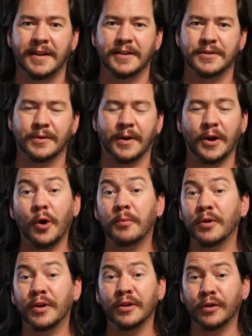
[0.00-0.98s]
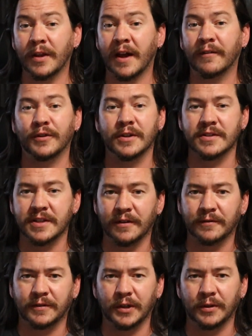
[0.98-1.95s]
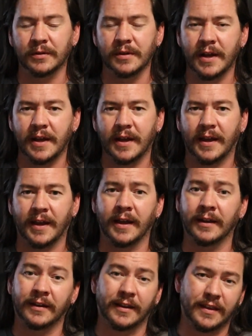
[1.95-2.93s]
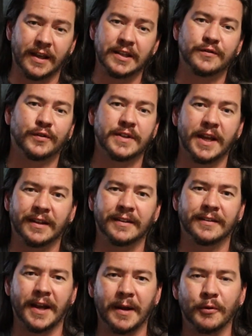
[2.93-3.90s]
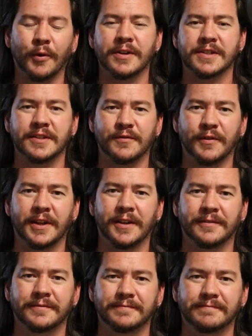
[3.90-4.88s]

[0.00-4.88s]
So I hope you can do that for yourself too, and thanks for taking the time to watch this video.